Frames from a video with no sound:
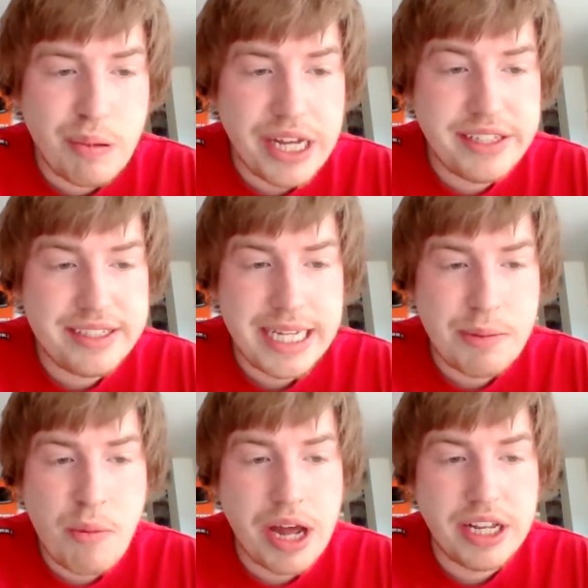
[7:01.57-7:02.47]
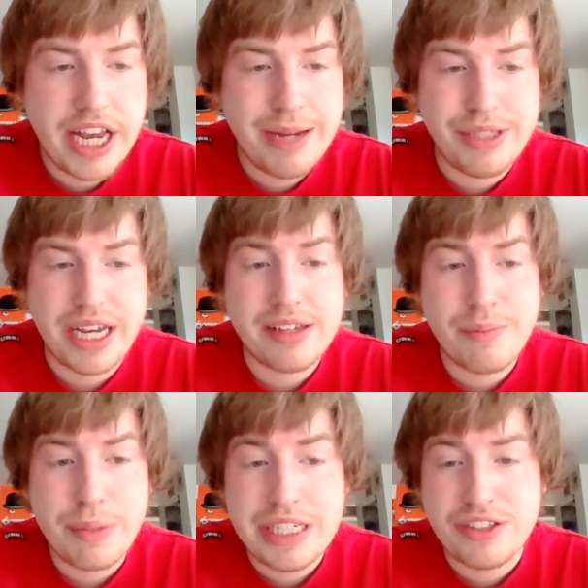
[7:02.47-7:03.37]
played in the same amount of games. He hasn't
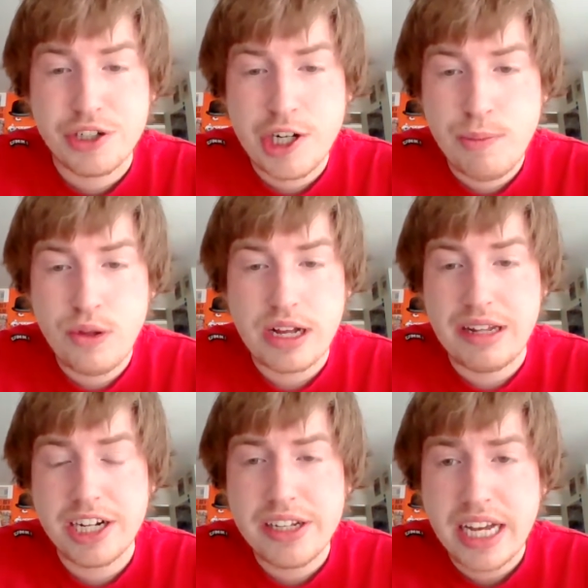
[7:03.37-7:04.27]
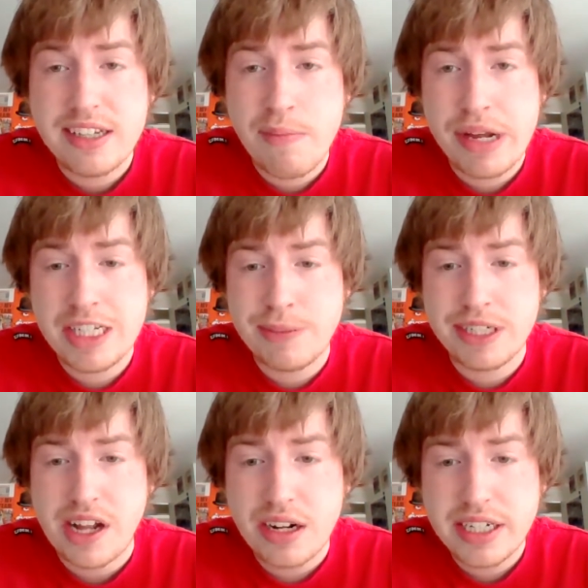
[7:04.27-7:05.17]
been as durable. Clearly hasn't been as
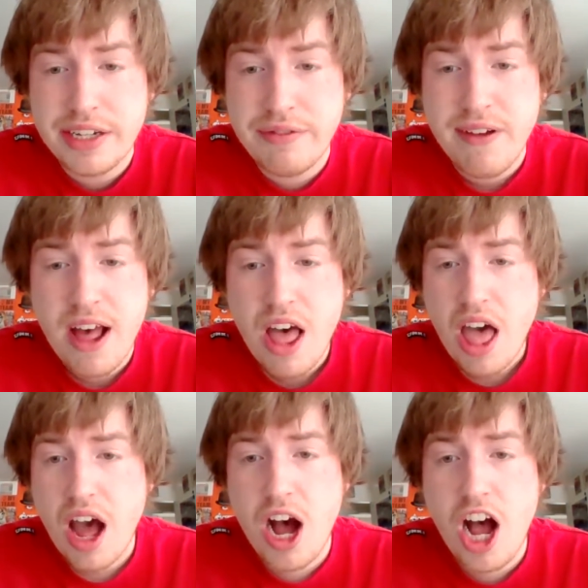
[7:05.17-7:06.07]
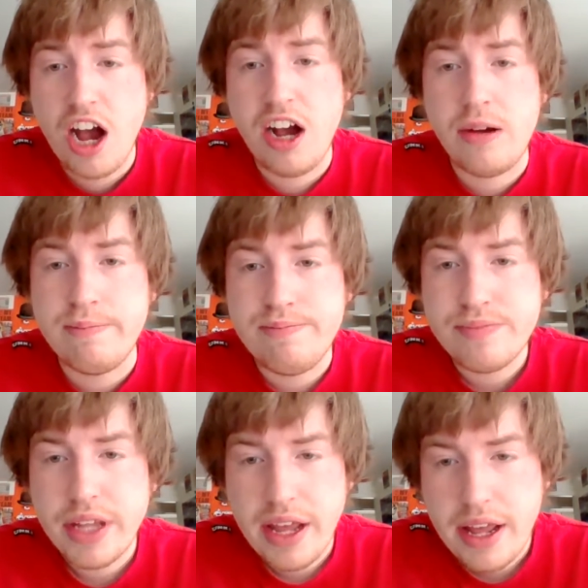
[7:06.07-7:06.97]
productive. You
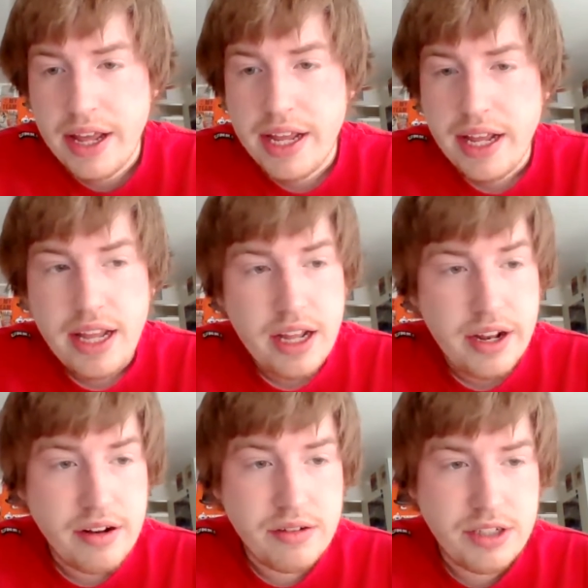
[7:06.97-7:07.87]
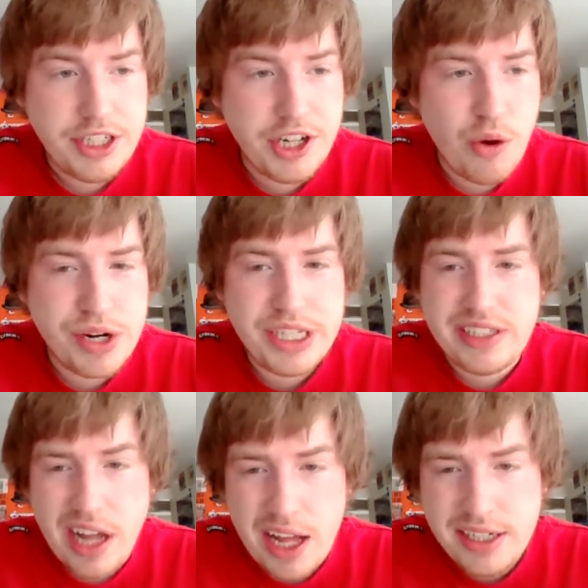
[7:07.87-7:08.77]
know what he's
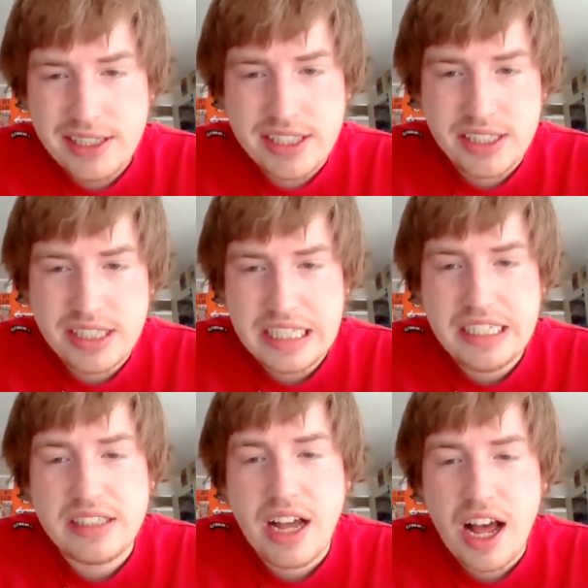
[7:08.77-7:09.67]
done since he's